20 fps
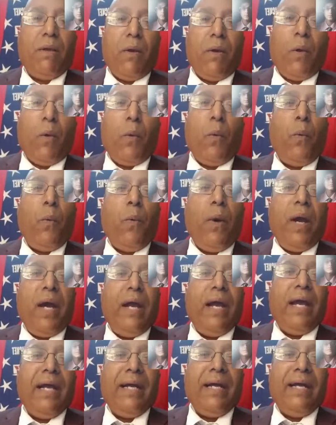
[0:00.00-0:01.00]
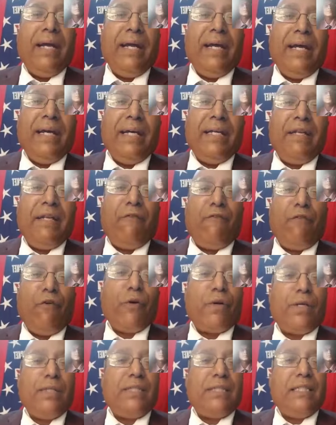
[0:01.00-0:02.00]
where the
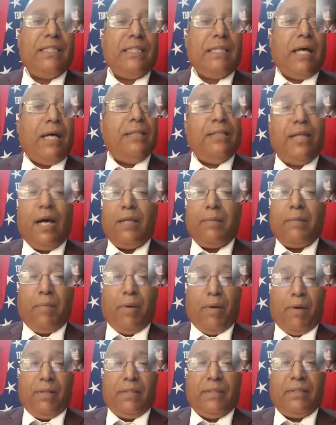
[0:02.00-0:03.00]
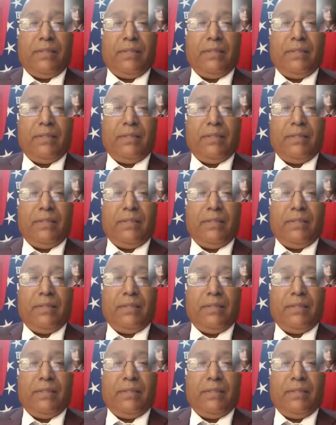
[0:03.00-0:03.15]
focus is on dot balls